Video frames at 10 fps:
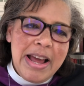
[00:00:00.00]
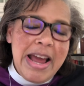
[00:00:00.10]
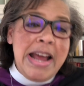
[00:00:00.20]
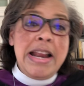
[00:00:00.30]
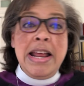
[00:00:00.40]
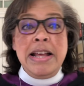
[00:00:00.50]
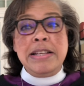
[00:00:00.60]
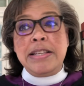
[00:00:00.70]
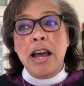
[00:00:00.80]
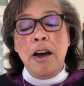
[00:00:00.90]
It
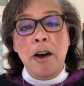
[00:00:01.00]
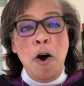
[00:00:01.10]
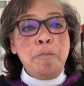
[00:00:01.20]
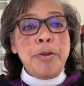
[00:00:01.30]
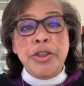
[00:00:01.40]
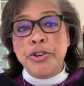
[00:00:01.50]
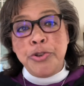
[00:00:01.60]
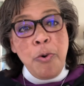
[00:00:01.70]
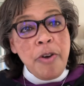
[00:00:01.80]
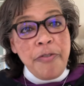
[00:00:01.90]
has opened the
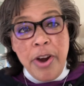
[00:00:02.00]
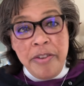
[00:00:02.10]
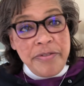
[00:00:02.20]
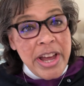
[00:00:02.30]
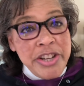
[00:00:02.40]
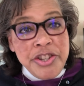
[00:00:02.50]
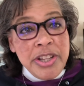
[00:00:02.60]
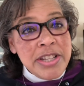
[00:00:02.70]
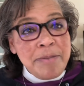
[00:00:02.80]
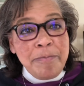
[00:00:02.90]
door for
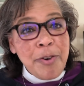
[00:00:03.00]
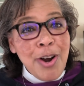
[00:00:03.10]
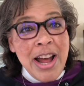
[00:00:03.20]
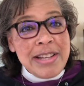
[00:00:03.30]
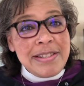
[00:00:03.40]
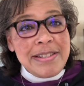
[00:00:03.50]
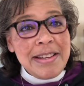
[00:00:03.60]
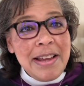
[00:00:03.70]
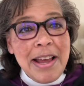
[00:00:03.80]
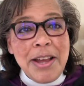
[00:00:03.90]
evangelism for us.
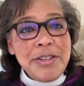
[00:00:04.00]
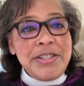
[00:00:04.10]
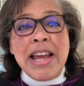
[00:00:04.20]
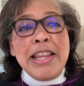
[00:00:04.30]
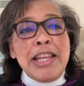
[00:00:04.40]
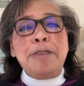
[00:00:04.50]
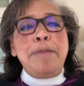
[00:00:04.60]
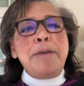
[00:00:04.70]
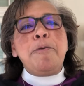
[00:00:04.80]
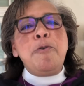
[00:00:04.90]
Suddenly,
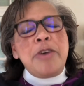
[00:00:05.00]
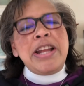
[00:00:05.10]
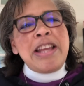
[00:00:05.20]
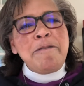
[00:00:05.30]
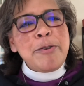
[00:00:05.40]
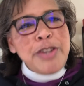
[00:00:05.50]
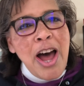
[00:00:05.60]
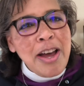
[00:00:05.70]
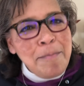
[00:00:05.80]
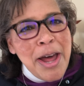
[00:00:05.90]
people who could never
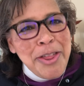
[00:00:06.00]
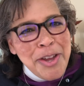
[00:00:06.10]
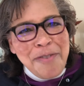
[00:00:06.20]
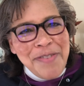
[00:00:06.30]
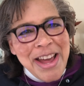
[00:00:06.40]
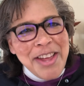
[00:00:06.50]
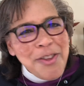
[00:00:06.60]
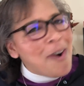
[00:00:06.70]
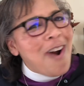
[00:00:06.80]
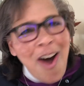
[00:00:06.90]
talk about their faith
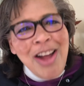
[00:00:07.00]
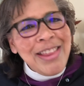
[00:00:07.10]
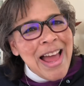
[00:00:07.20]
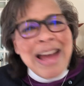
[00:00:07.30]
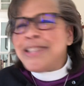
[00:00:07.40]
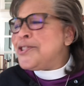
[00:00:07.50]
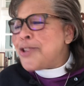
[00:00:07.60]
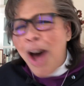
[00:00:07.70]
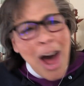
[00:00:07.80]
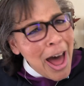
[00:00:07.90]
are online
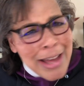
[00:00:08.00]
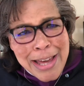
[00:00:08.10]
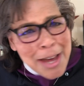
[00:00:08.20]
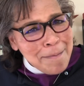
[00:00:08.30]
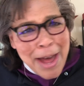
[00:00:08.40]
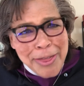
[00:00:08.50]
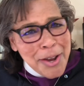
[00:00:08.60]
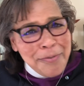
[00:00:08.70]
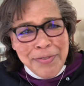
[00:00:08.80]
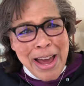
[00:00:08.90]
talking about
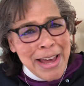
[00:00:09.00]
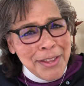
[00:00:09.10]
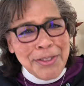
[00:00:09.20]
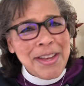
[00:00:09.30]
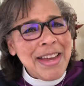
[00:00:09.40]
their faith,